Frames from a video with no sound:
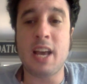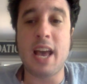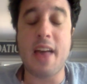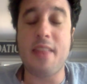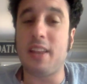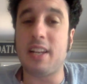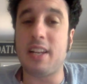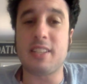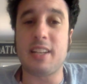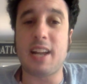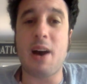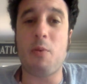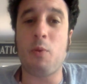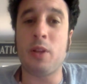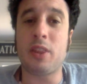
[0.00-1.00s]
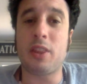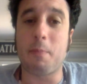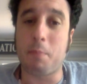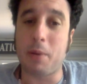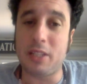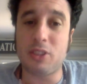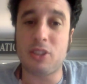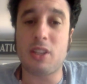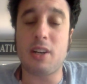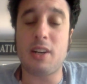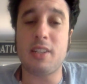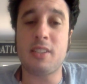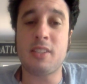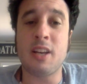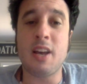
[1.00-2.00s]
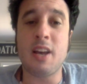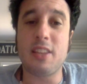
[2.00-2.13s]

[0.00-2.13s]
and it is not what the Pitras,